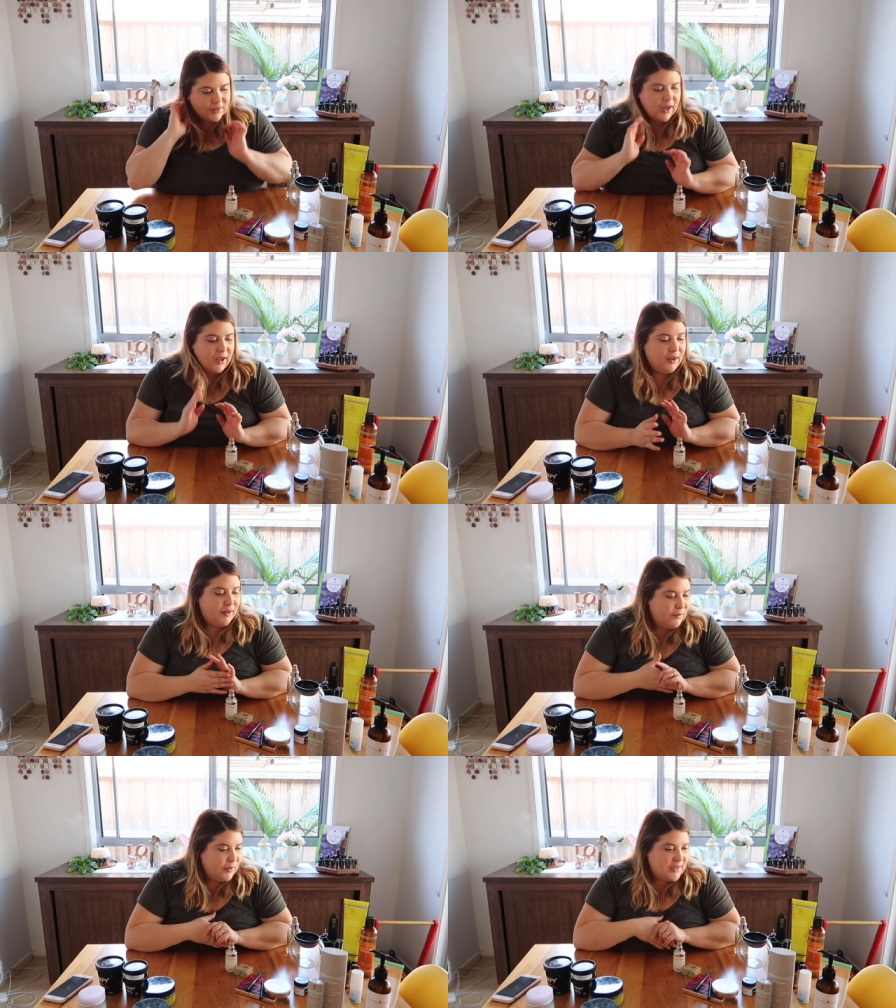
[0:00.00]

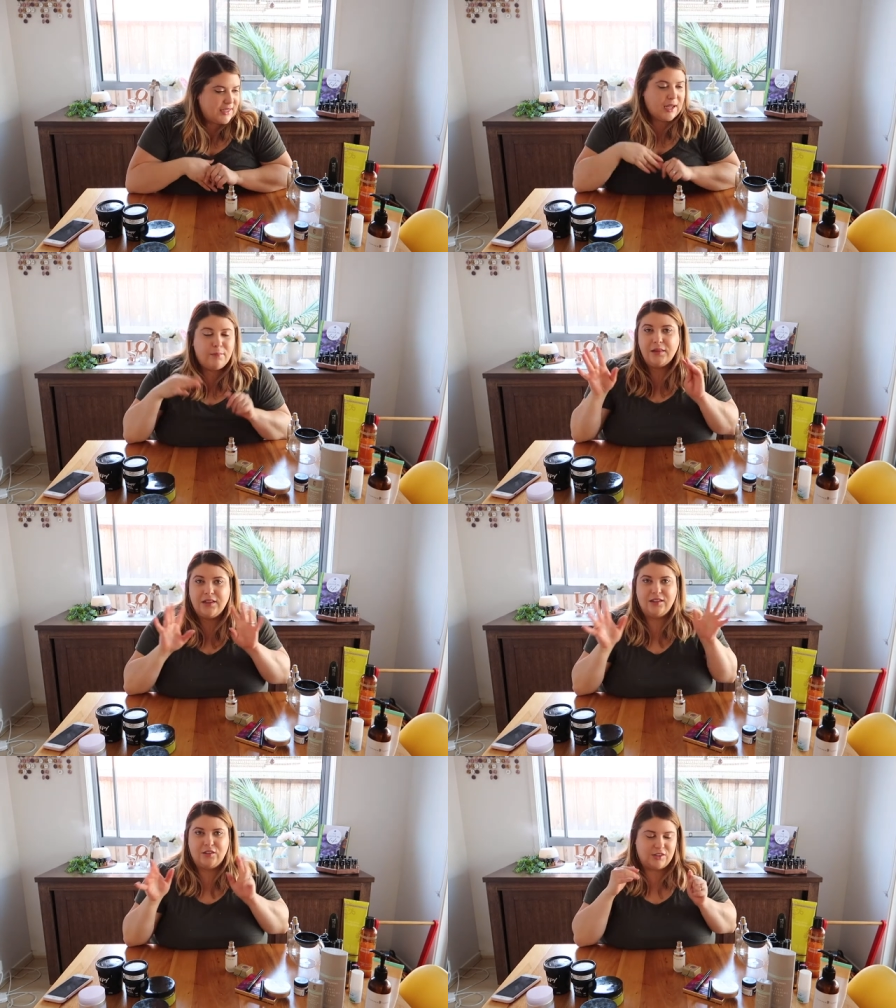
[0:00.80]
There's a couple
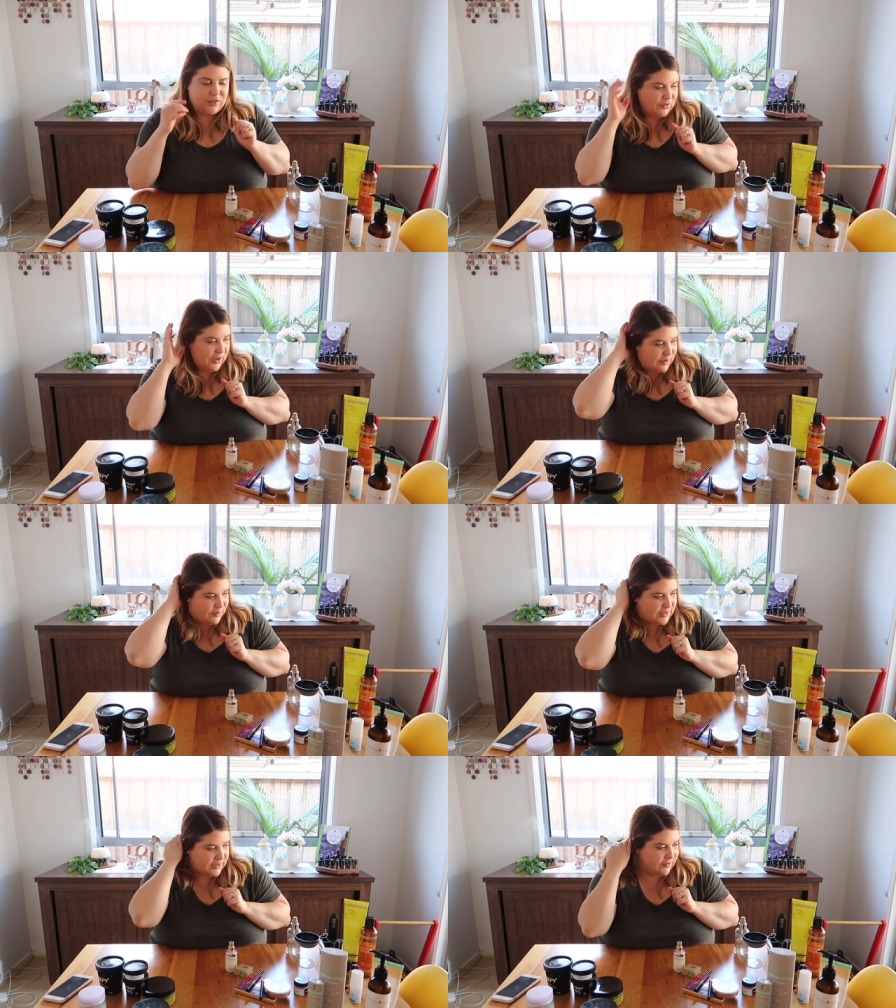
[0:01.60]
of little just
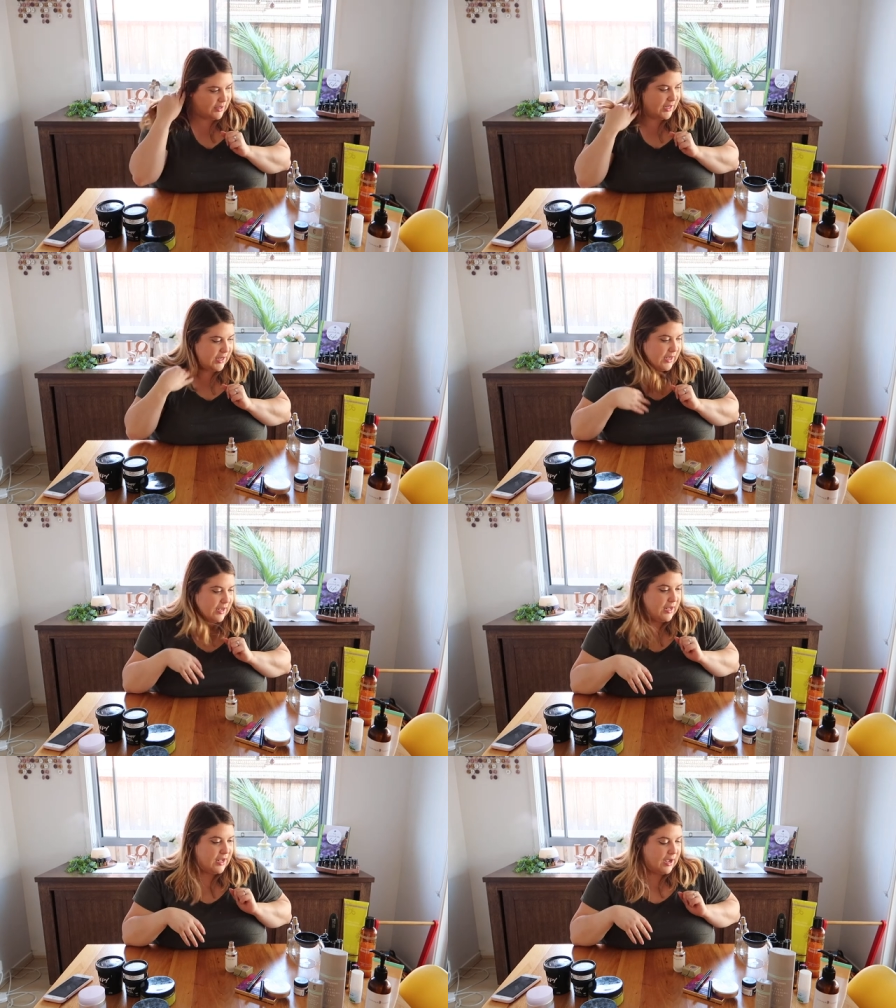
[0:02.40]
random stuff in
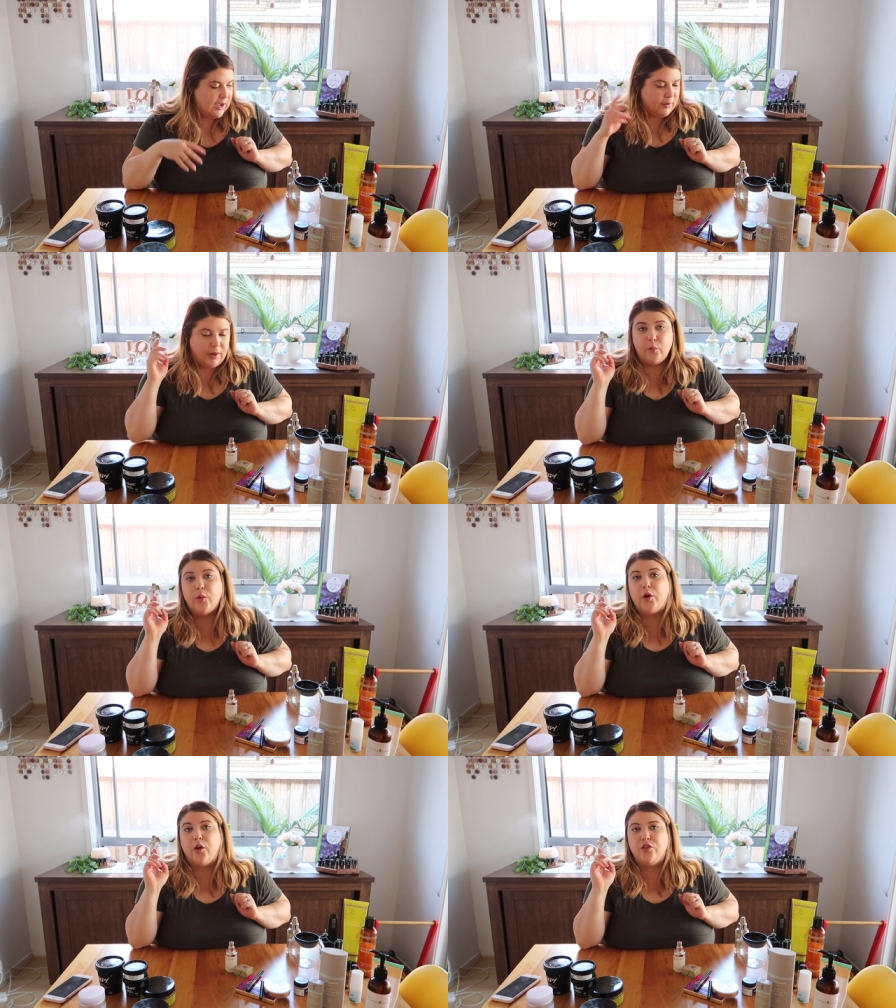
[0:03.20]
here, but I
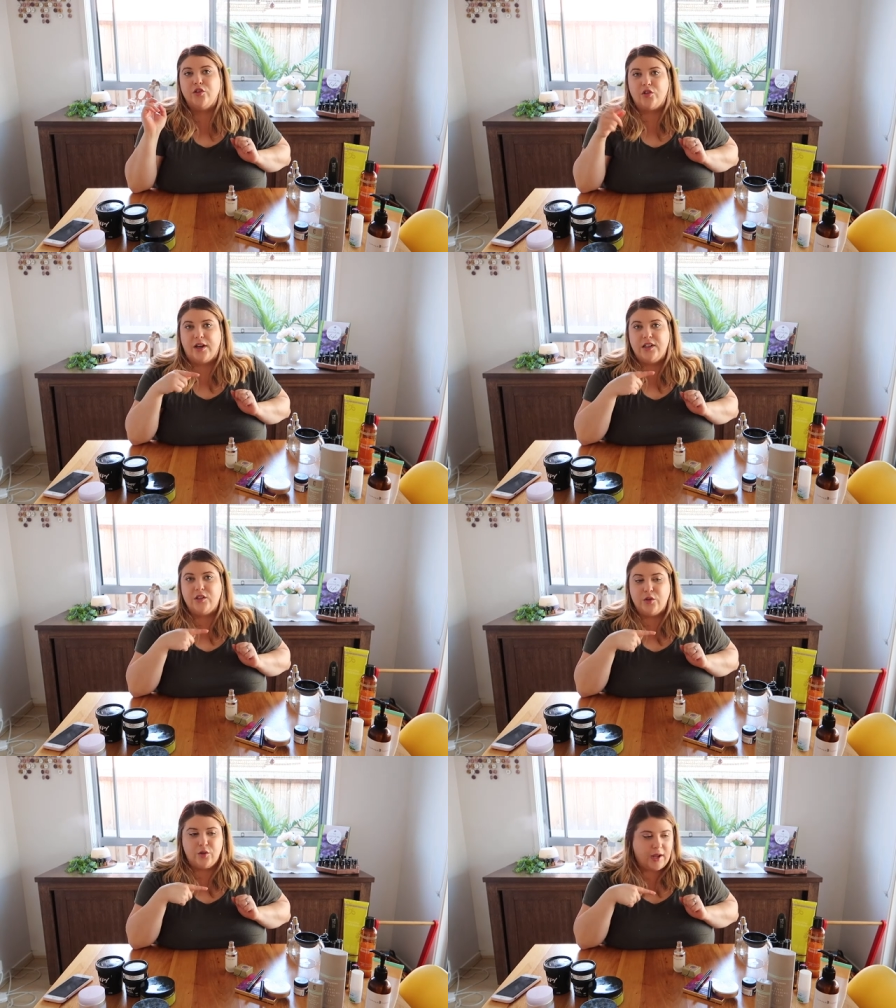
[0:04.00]
will go straight
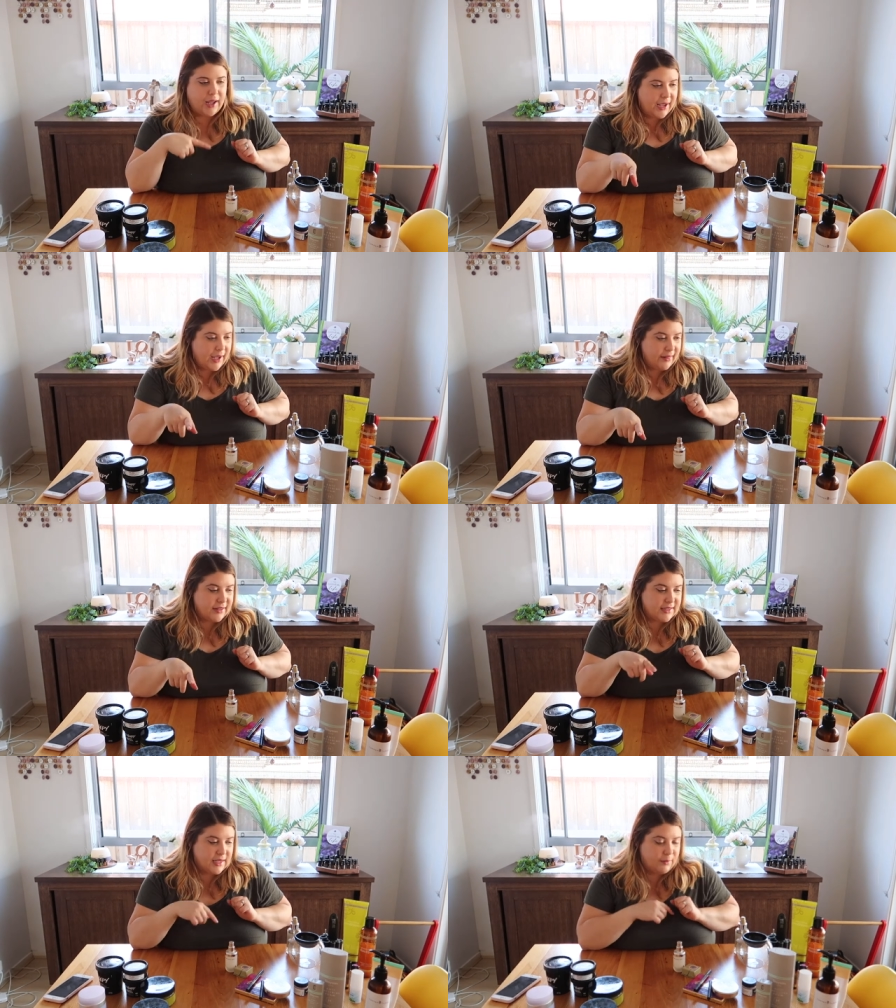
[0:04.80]
to hair.
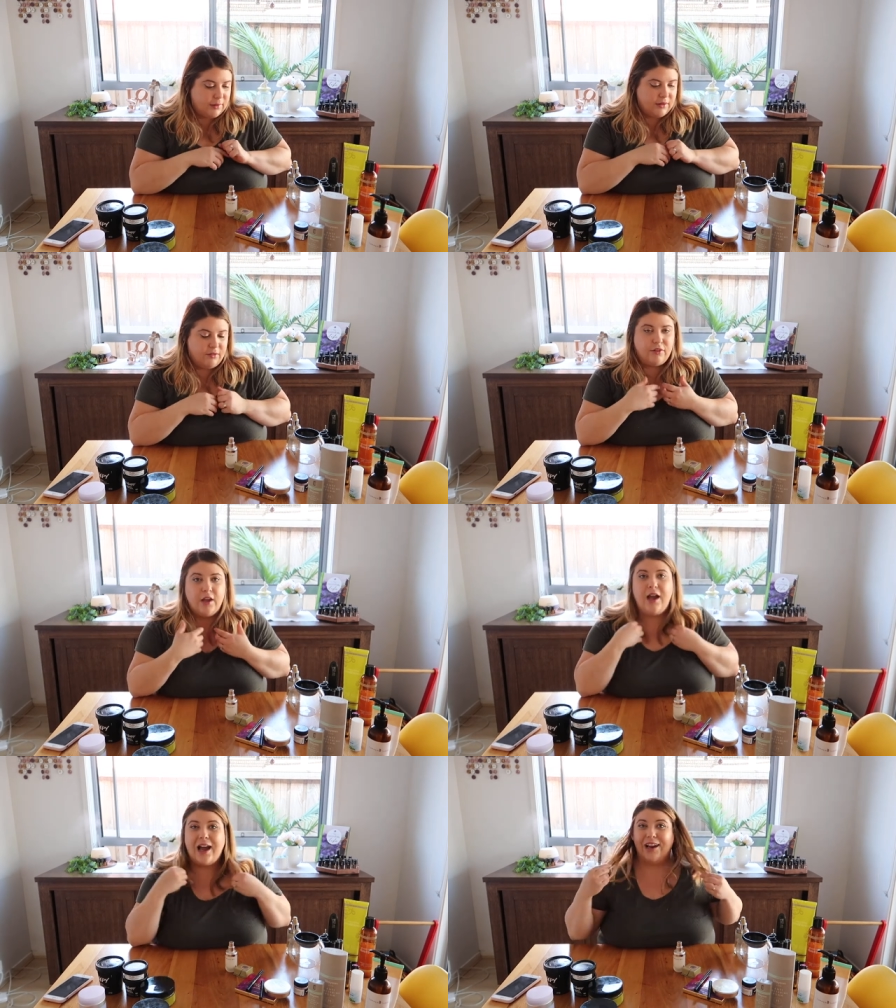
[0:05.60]
There's a couple of,
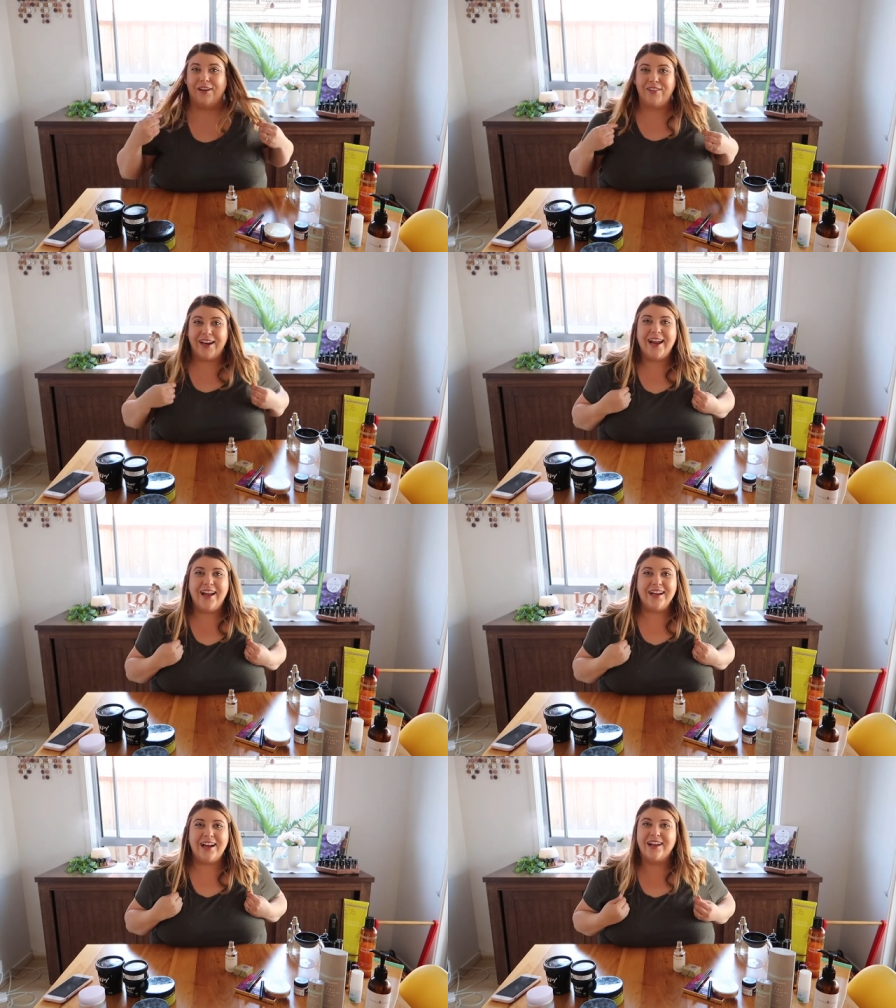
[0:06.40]
I got my
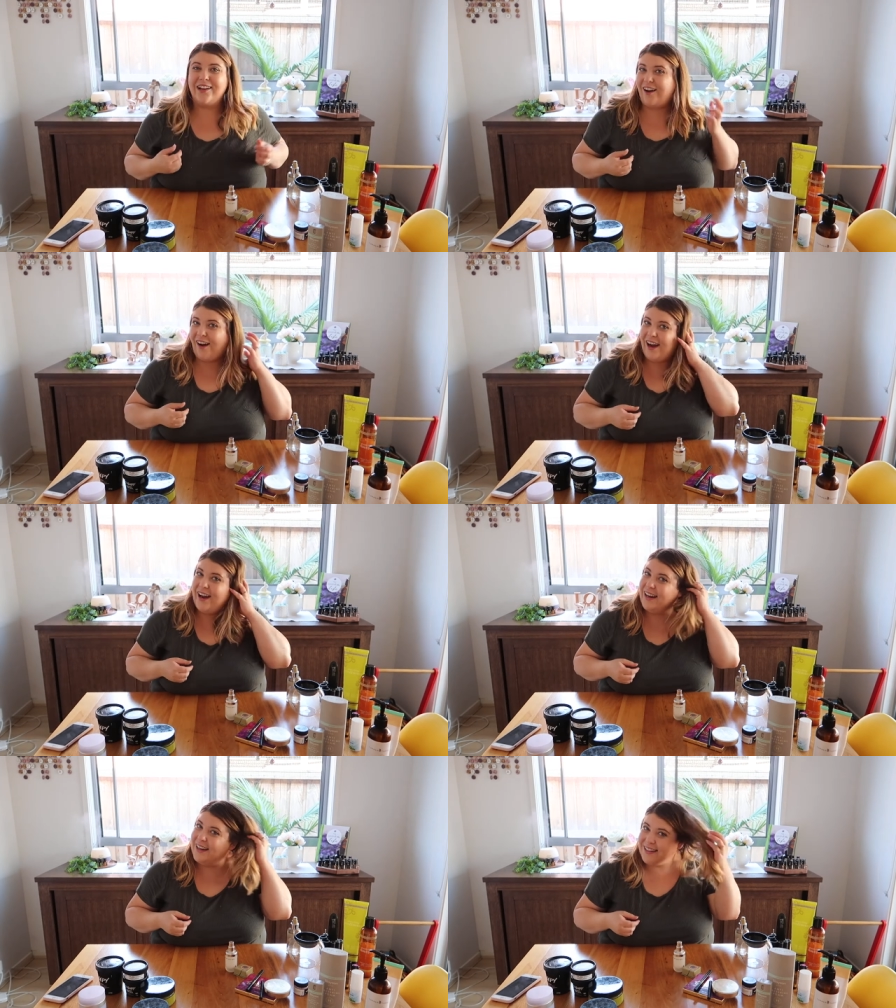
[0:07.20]
hair cut,
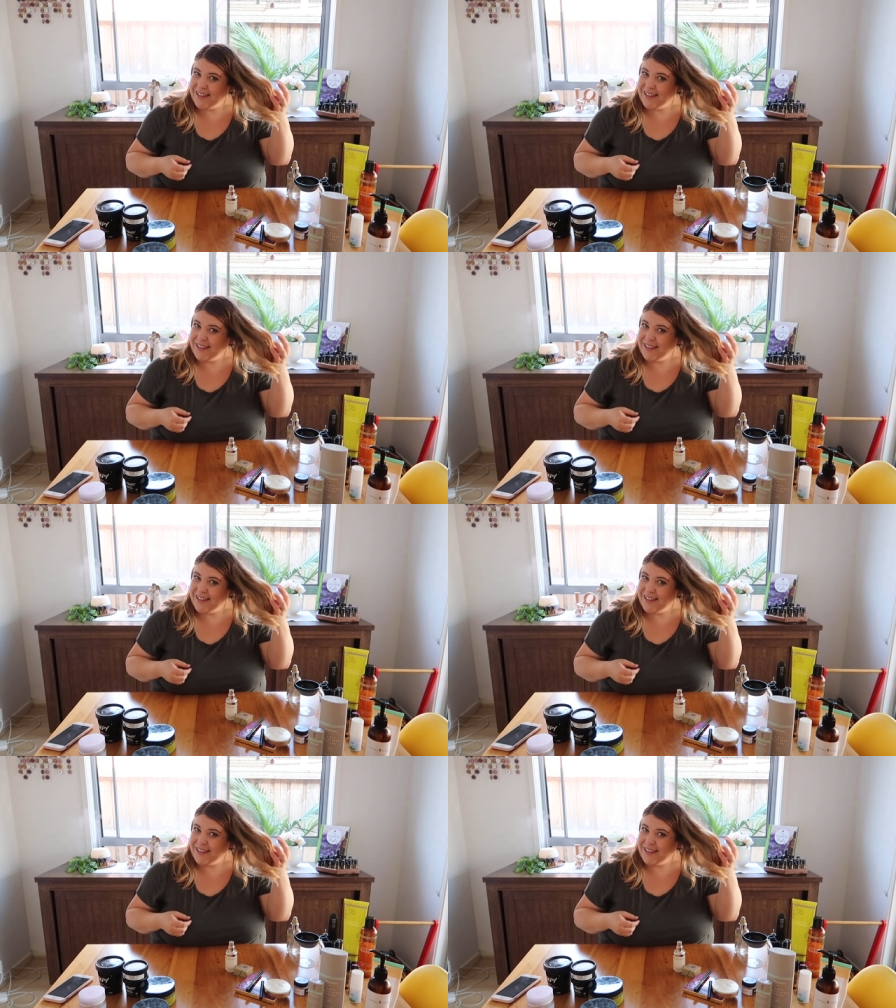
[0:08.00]
guys.